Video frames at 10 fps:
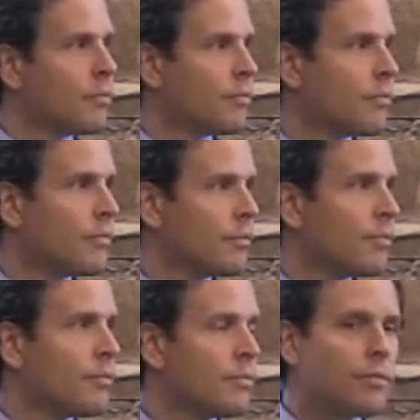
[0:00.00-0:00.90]

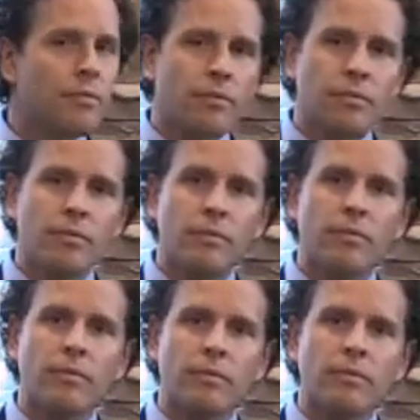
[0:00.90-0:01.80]

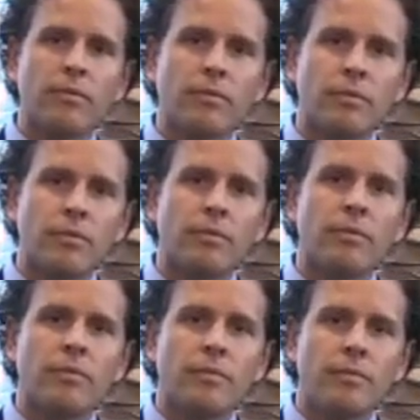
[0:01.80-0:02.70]
(not speaking)